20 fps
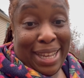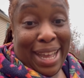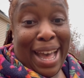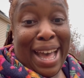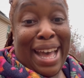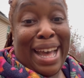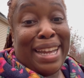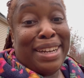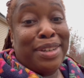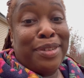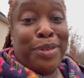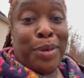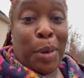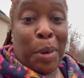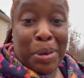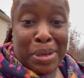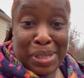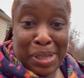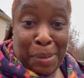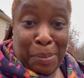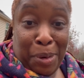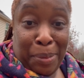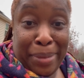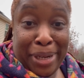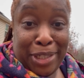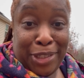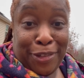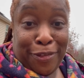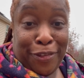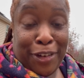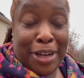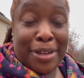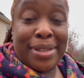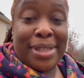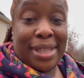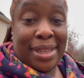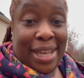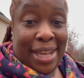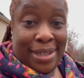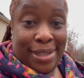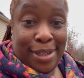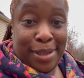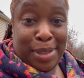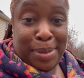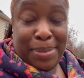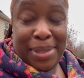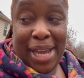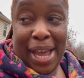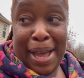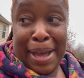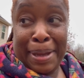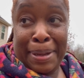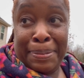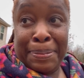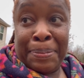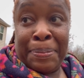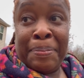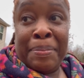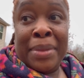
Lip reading: I had to, of course, get permission first, and that took some time.